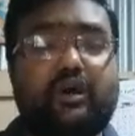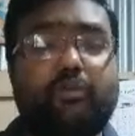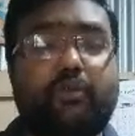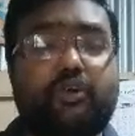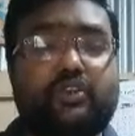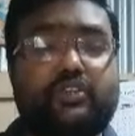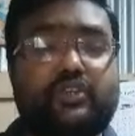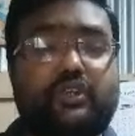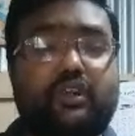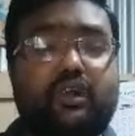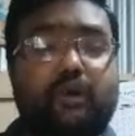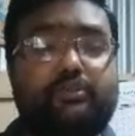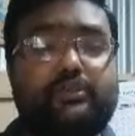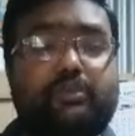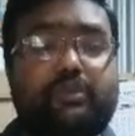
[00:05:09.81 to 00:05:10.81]
personal
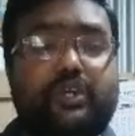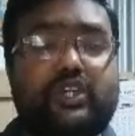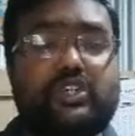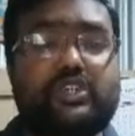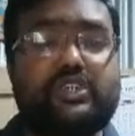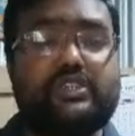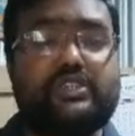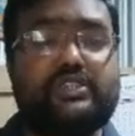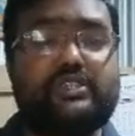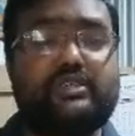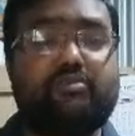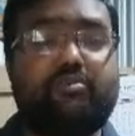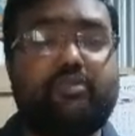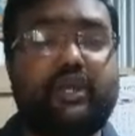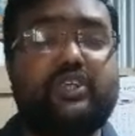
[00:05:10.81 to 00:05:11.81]
observations
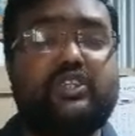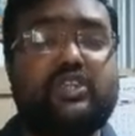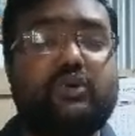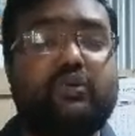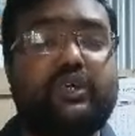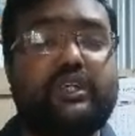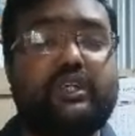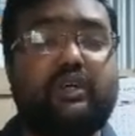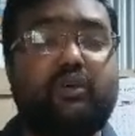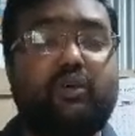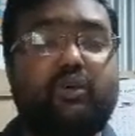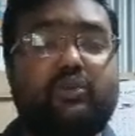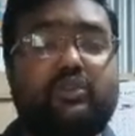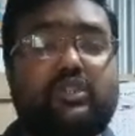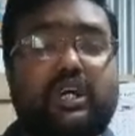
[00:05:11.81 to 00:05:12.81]
made during their
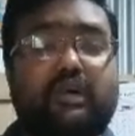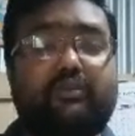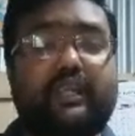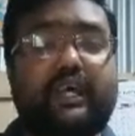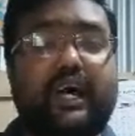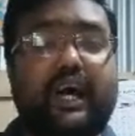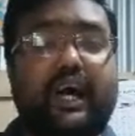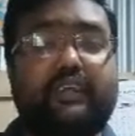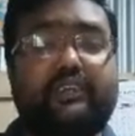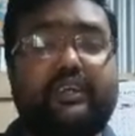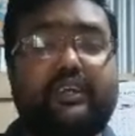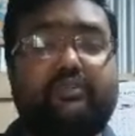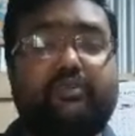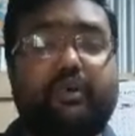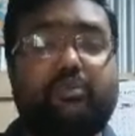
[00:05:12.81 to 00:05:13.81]
own travel, and the
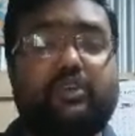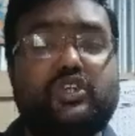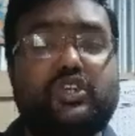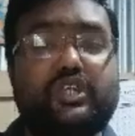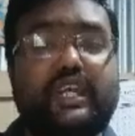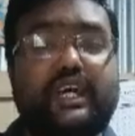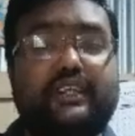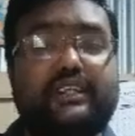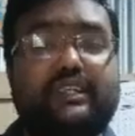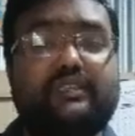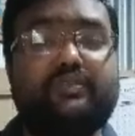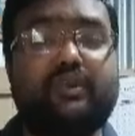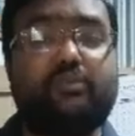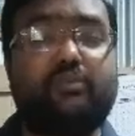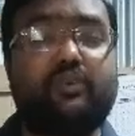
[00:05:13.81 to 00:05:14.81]
information gathered
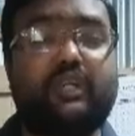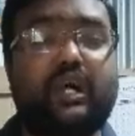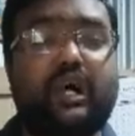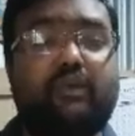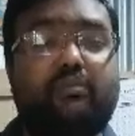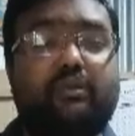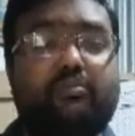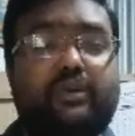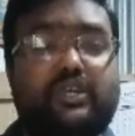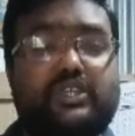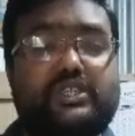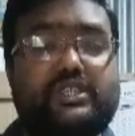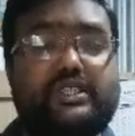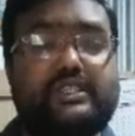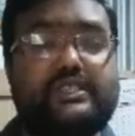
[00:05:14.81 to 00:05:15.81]
from reliable
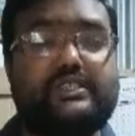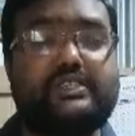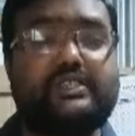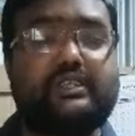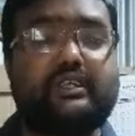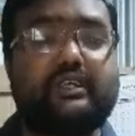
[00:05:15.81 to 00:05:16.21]
persons